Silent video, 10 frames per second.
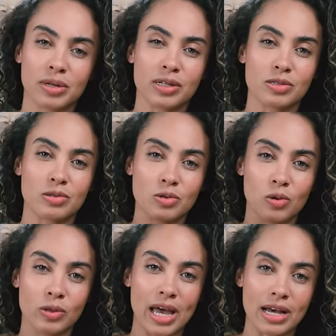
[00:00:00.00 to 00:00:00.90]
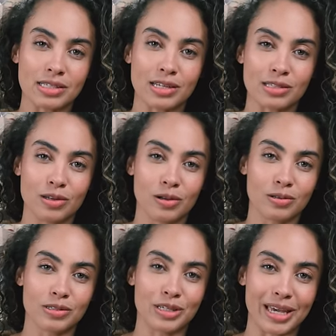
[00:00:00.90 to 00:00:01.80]
brings those gold accents
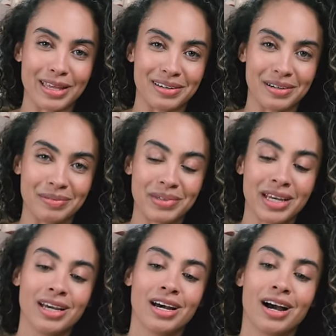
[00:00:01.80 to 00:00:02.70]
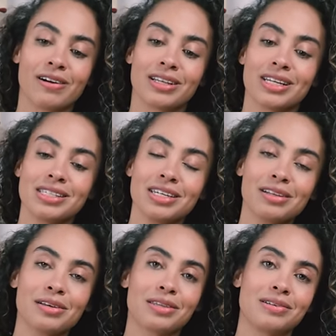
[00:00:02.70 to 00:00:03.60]
all together. All right, let's take a
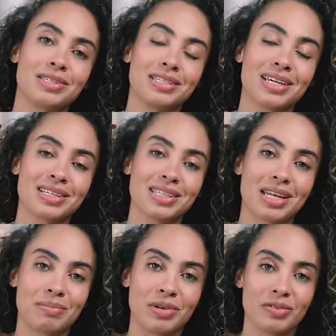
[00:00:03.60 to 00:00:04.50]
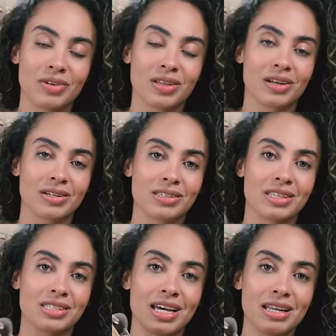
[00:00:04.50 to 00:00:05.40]
look at those details, then move along to
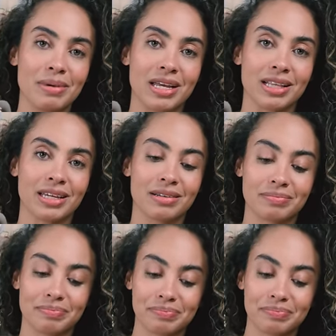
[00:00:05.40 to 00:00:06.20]
the side paneling.